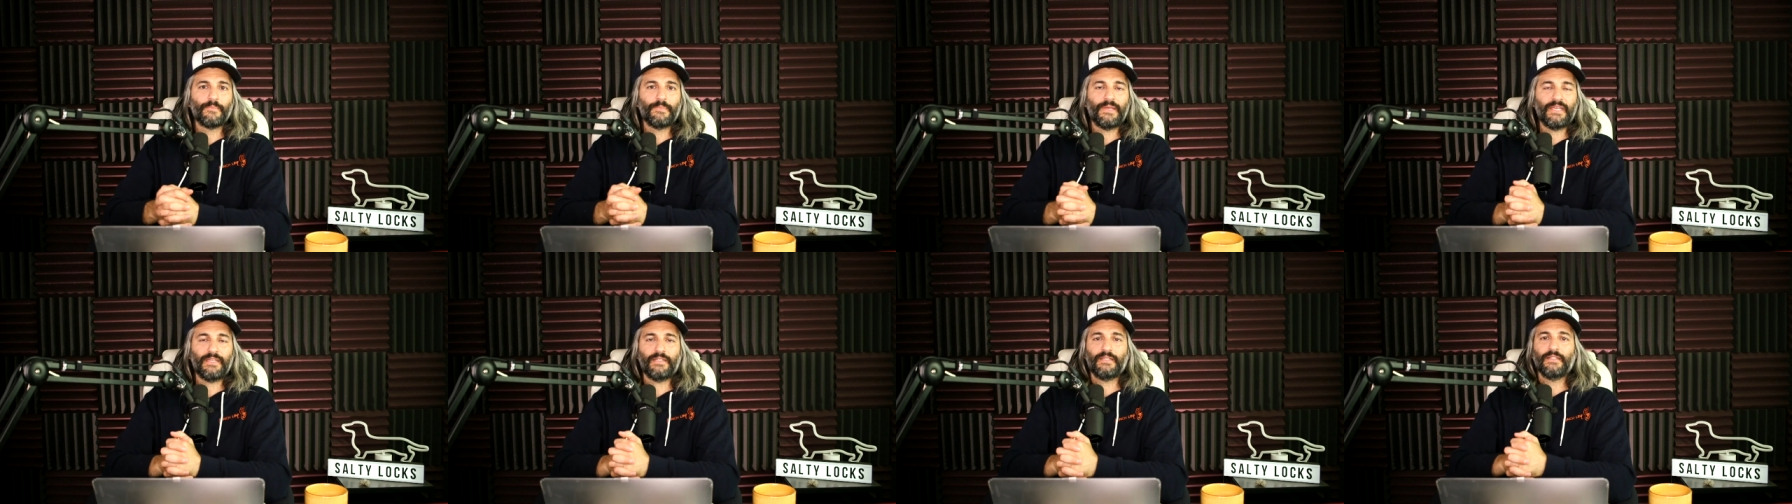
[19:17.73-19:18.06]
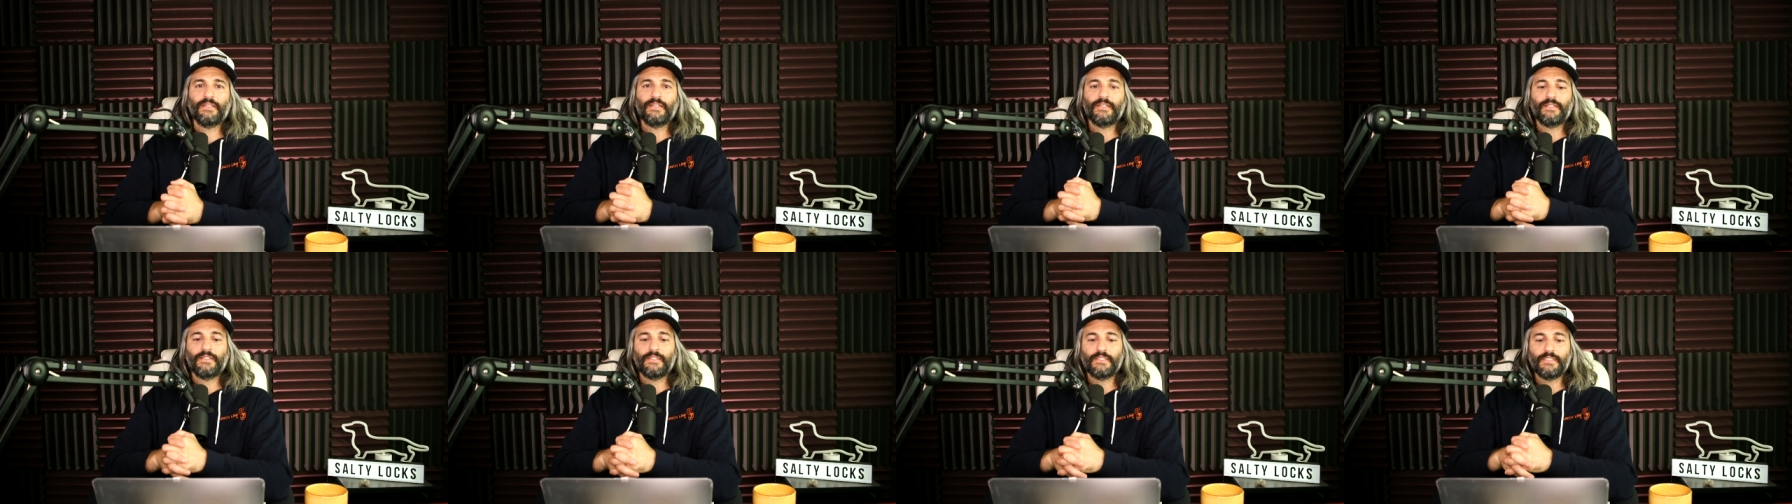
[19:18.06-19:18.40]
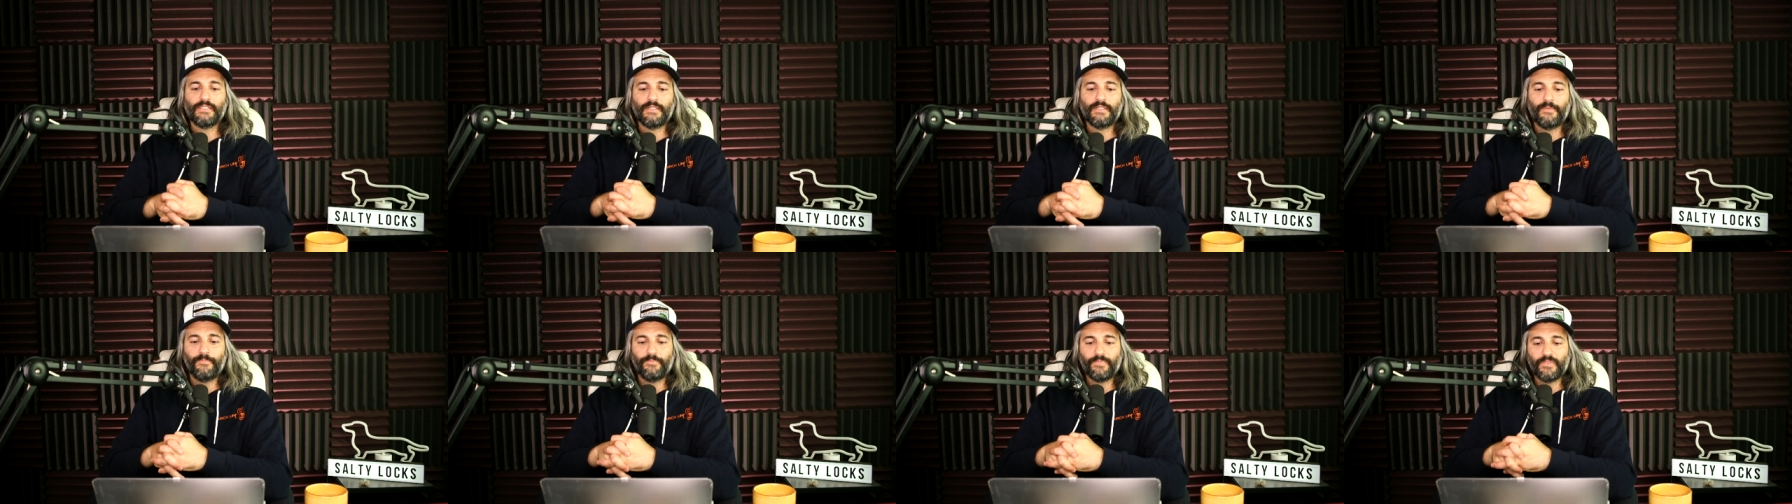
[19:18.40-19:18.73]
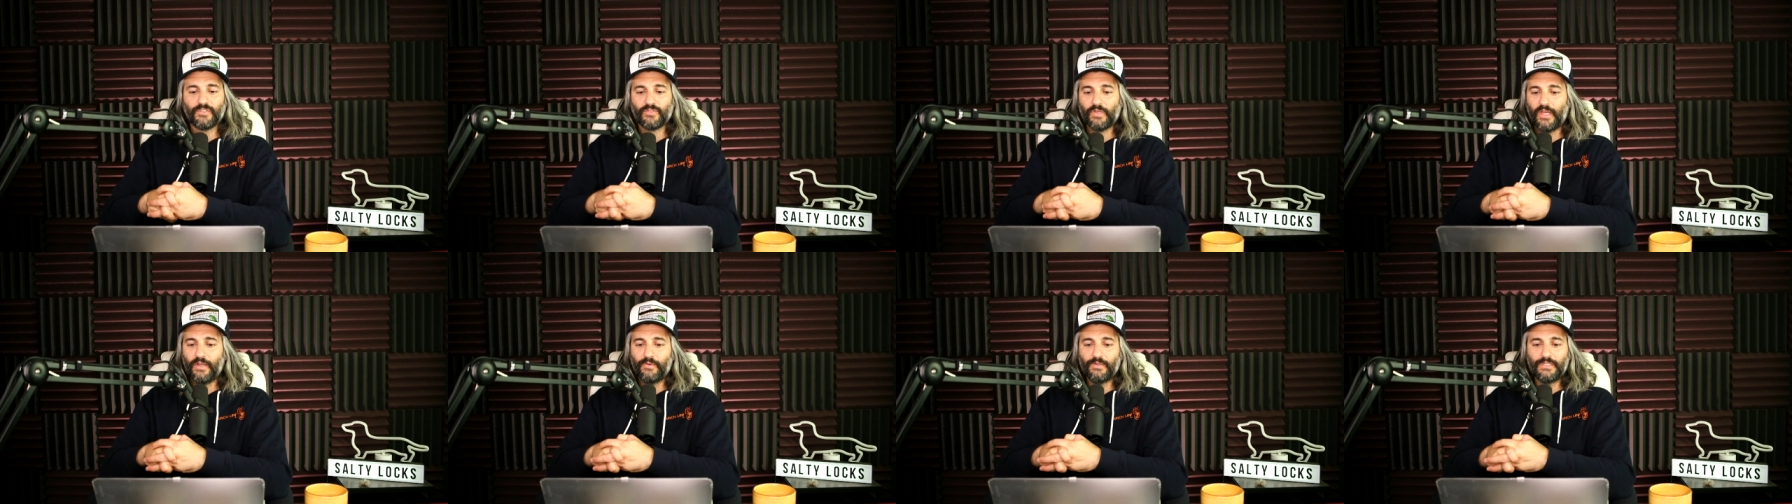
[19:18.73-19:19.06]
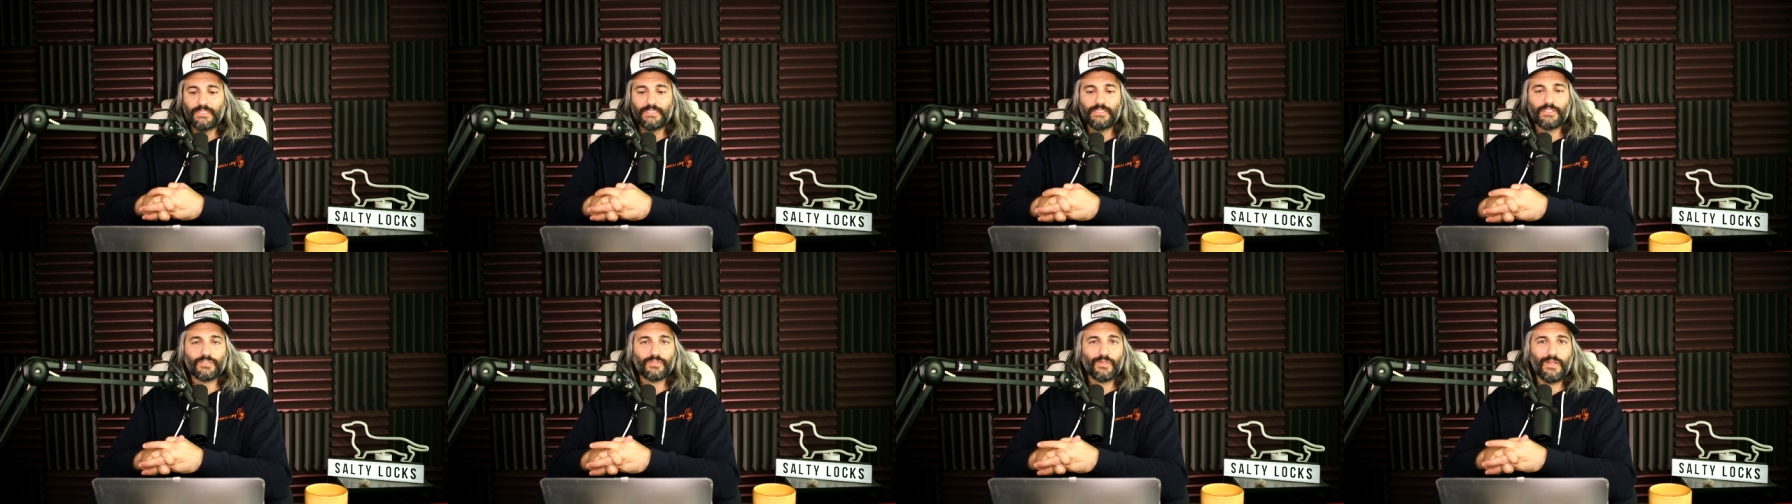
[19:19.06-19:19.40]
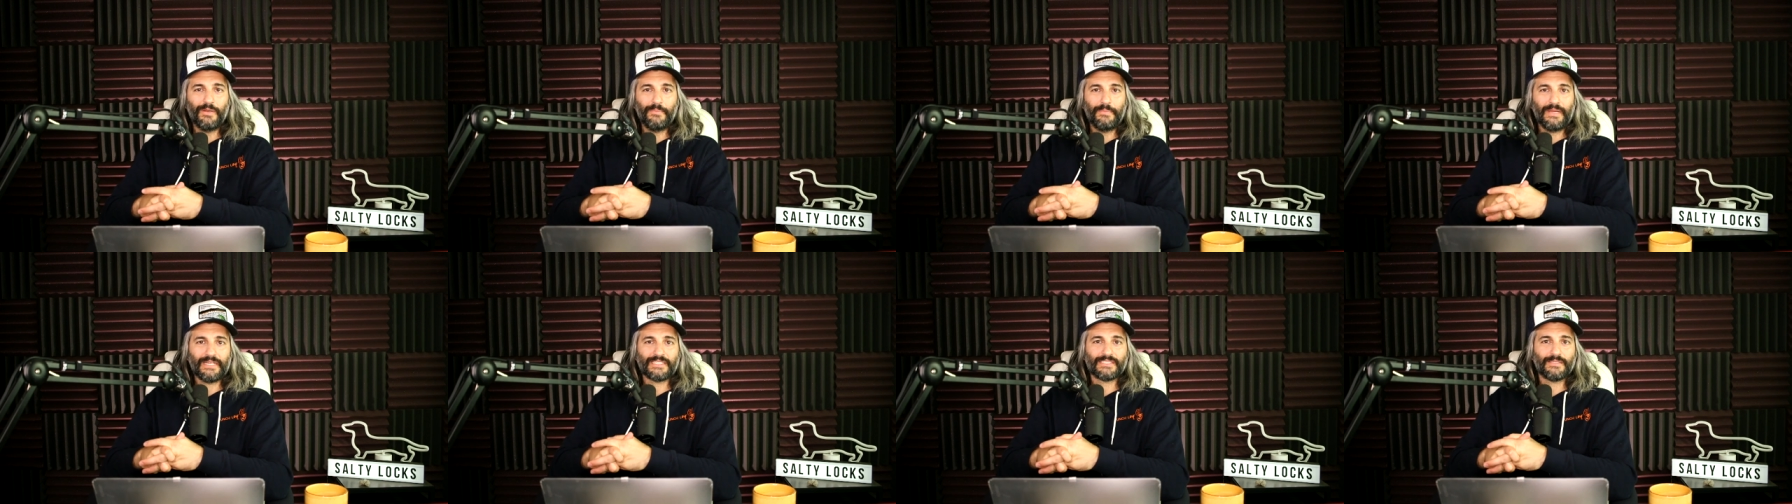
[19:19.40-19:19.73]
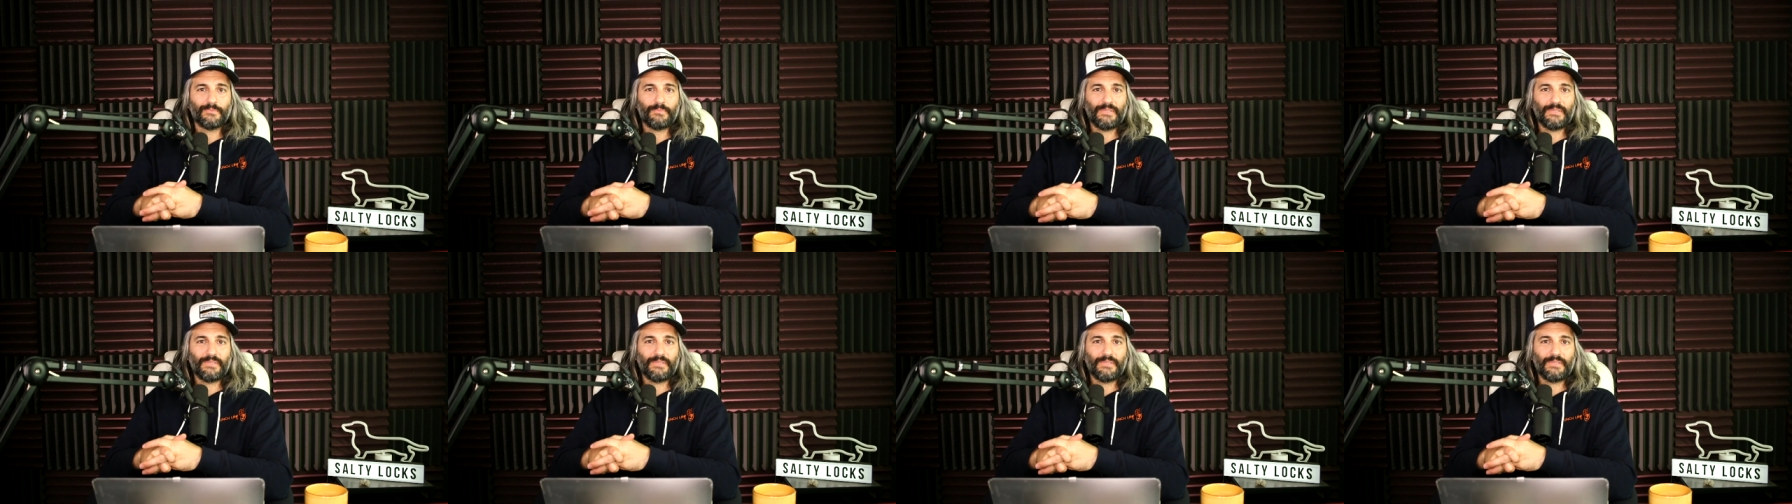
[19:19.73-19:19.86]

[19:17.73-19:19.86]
bit. So I really enjoyed a Mexican